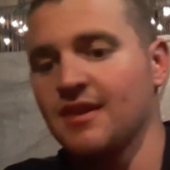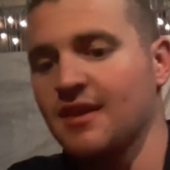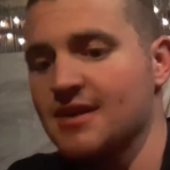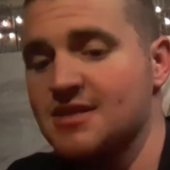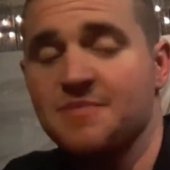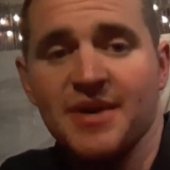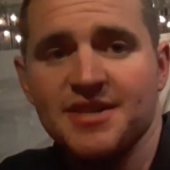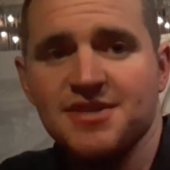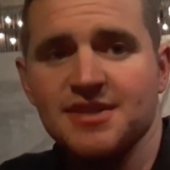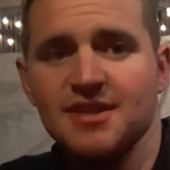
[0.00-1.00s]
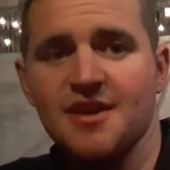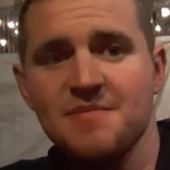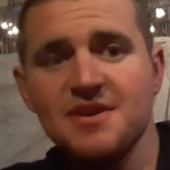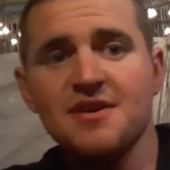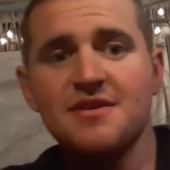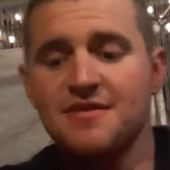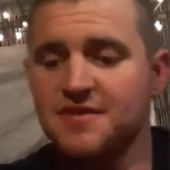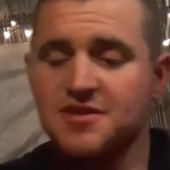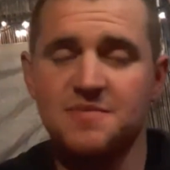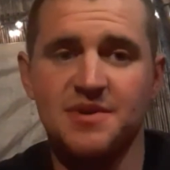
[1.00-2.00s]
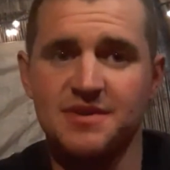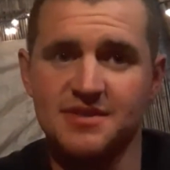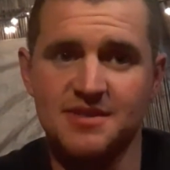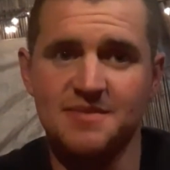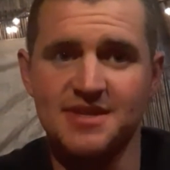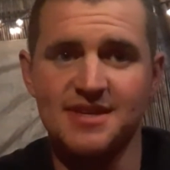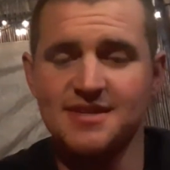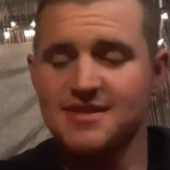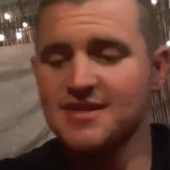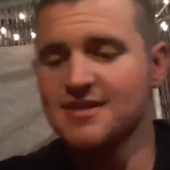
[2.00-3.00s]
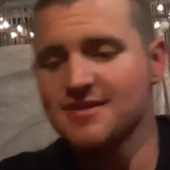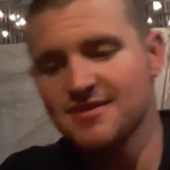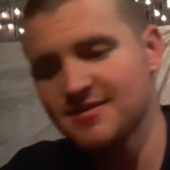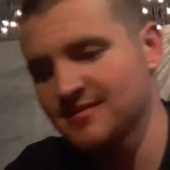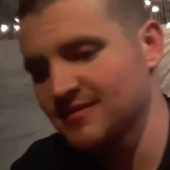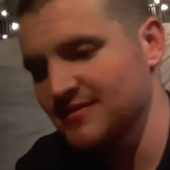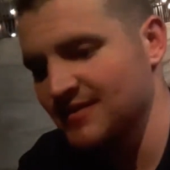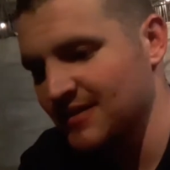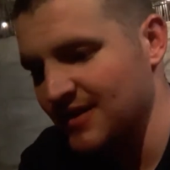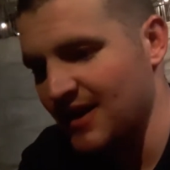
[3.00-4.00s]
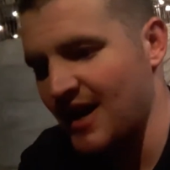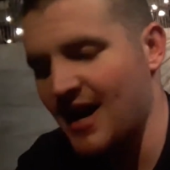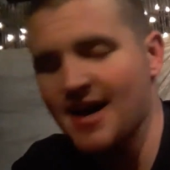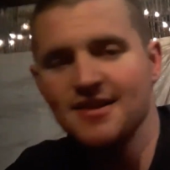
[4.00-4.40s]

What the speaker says: especially let me know if you're smoking some of these, because I